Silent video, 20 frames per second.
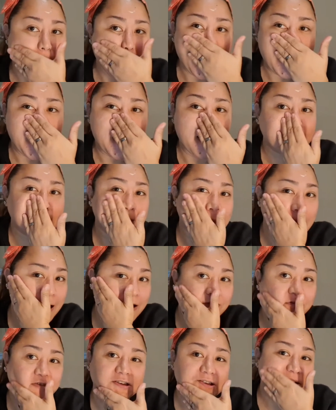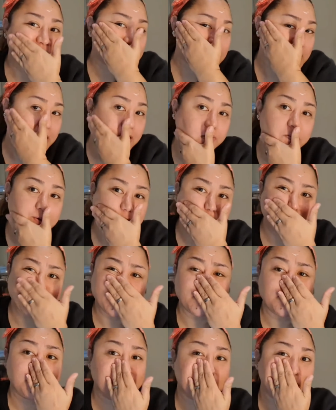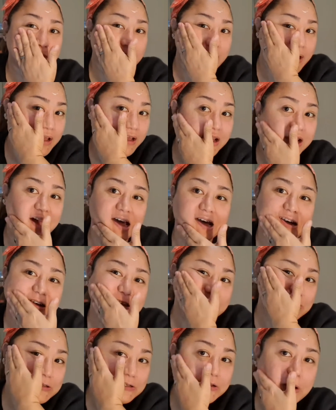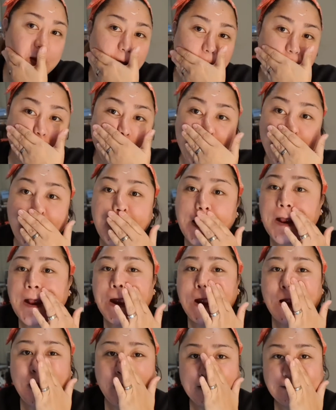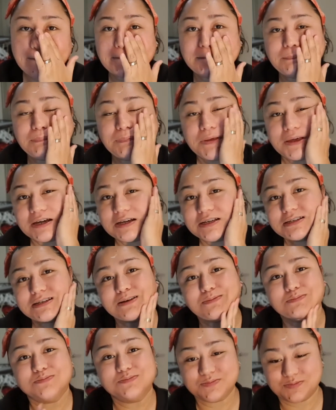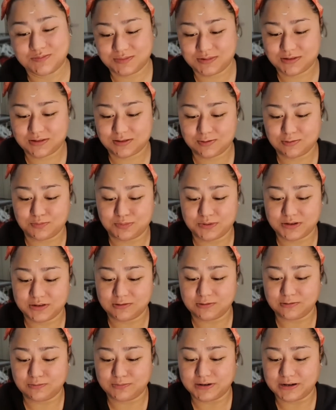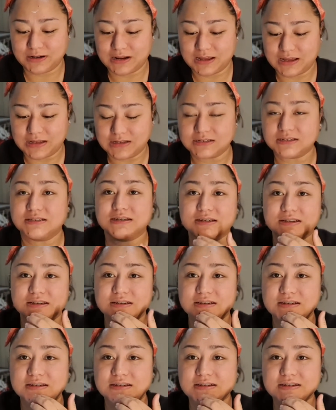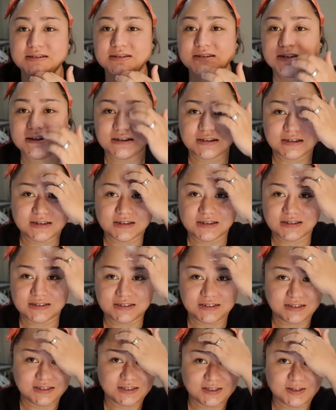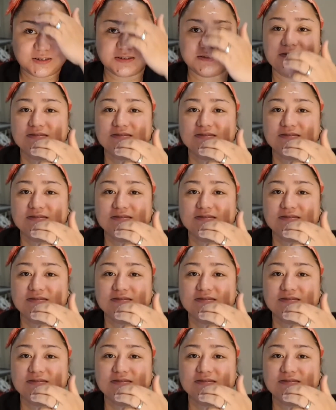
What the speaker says: I'm having a bit of breakouts because I'm super duper lazy. You know.